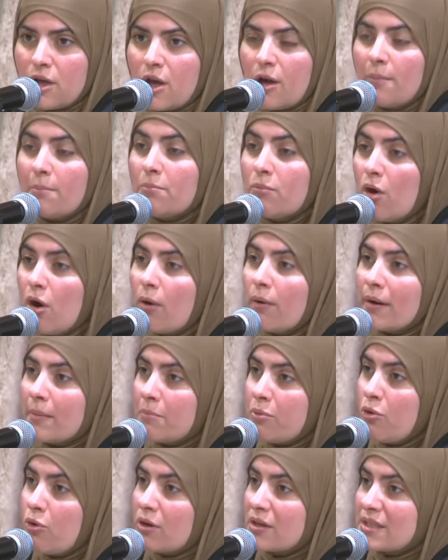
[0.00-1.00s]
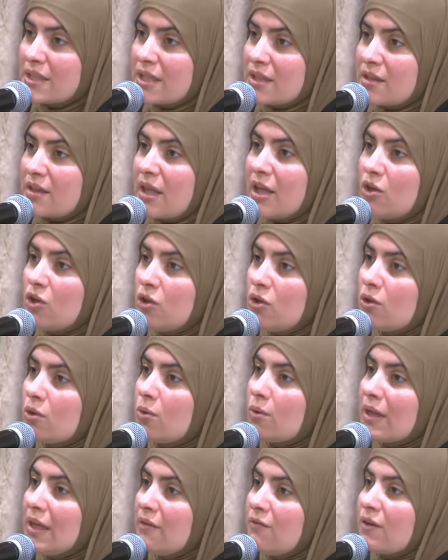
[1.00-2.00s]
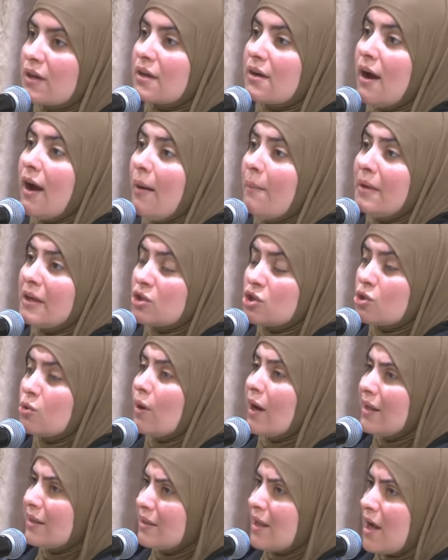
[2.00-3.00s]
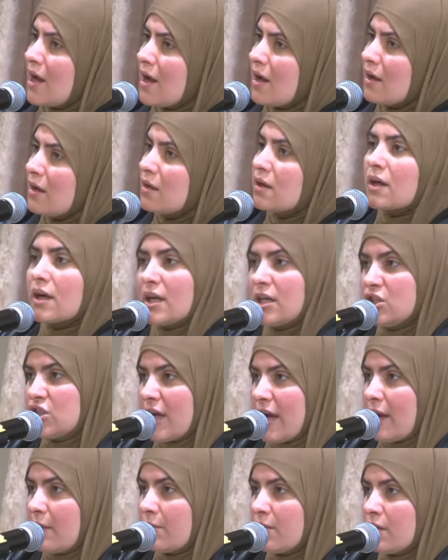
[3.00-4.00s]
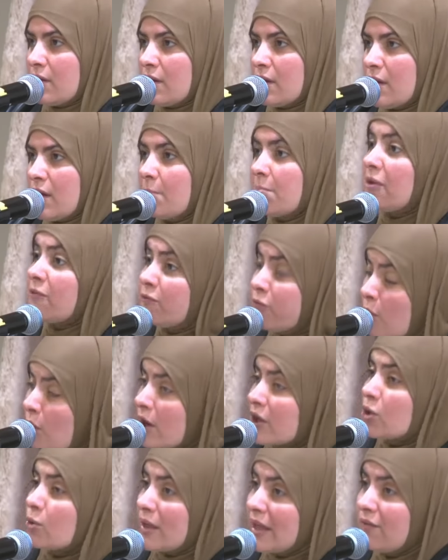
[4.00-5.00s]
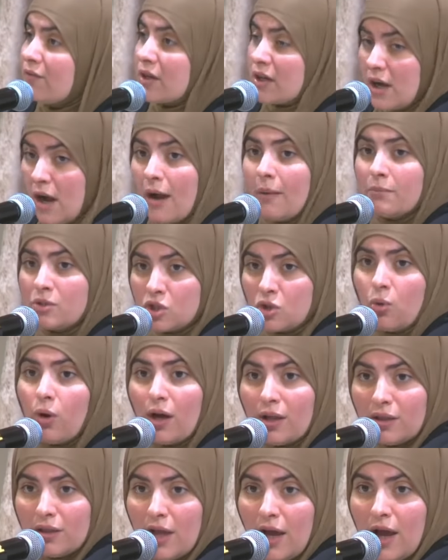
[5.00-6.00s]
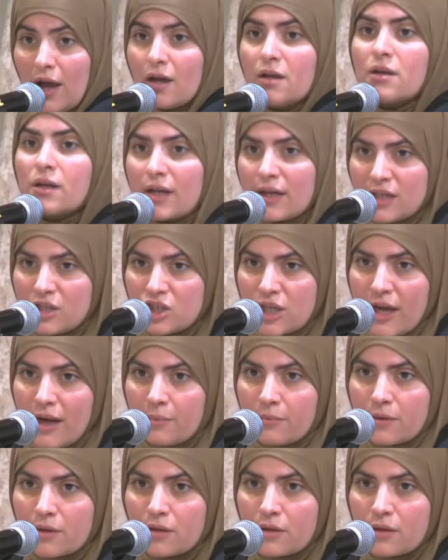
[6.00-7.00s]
More important than you even coming to Allah, hijab. Before you even come to Allah, hijab.